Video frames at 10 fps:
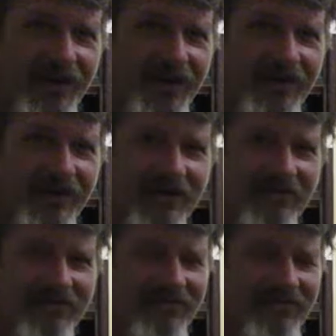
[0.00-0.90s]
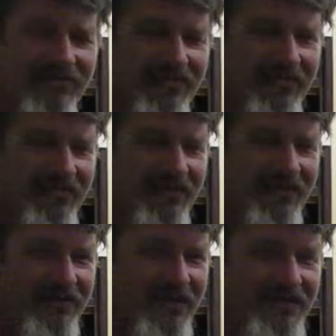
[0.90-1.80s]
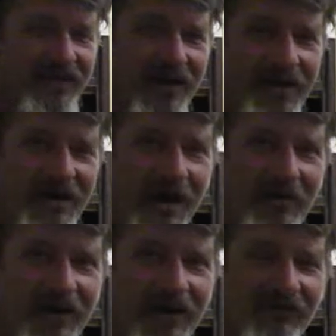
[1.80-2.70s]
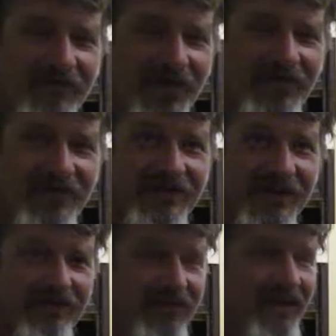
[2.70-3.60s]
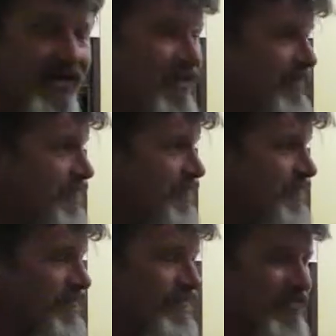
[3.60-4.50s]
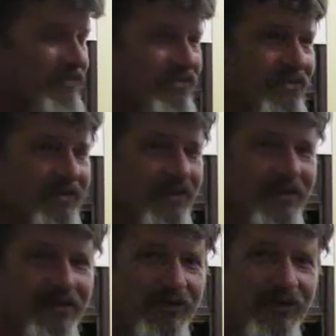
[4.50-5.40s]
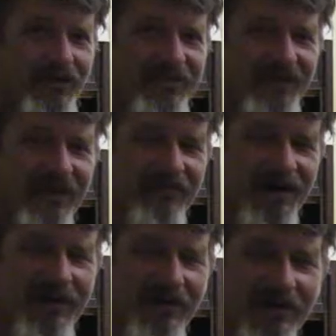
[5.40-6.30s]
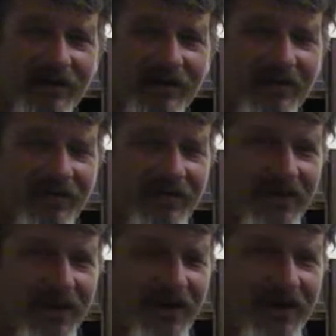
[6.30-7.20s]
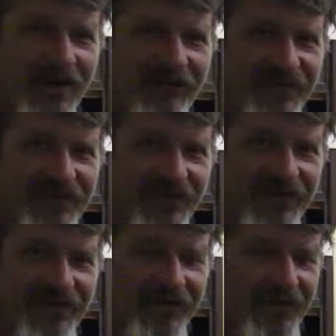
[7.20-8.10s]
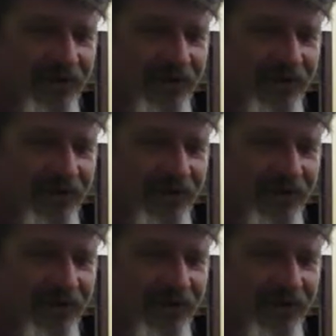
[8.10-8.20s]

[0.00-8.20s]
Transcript: night. It's the only company I've got this evening. Eh? The room's empty, no visitors,